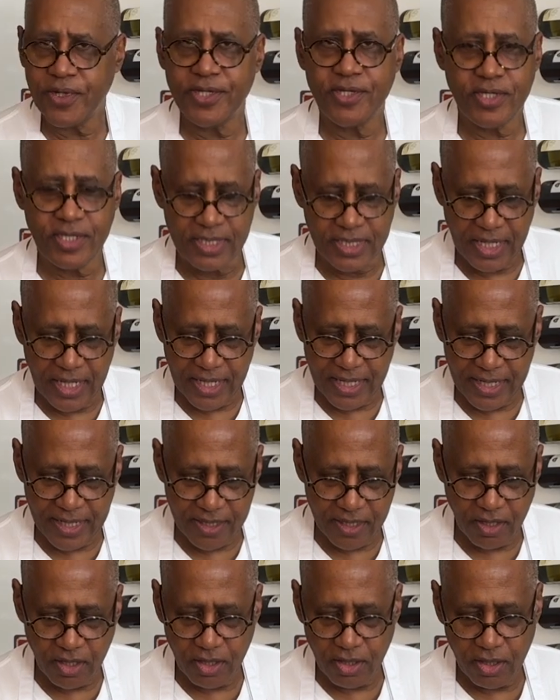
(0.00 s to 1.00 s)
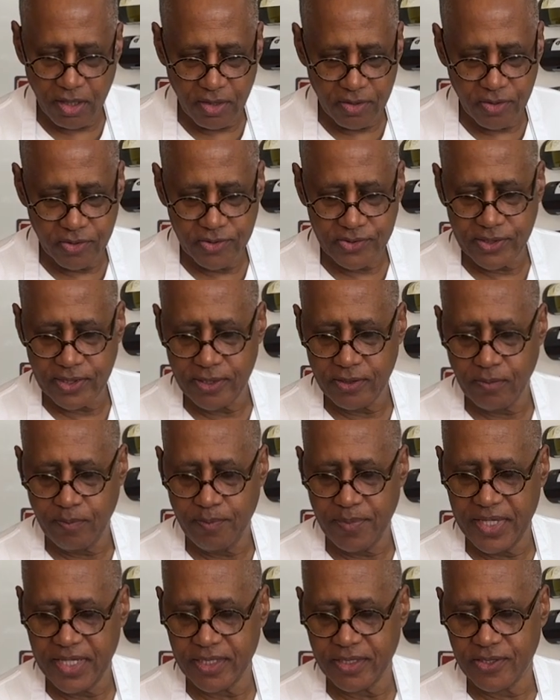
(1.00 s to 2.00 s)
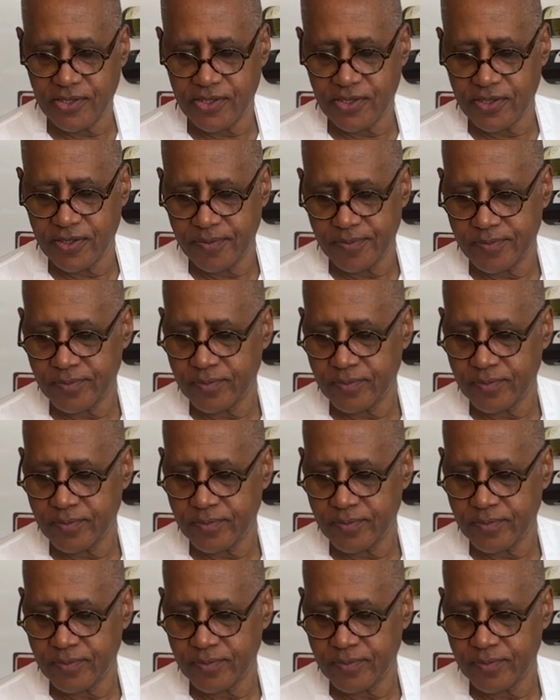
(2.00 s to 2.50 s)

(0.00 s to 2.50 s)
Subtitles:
you can hide all those little bits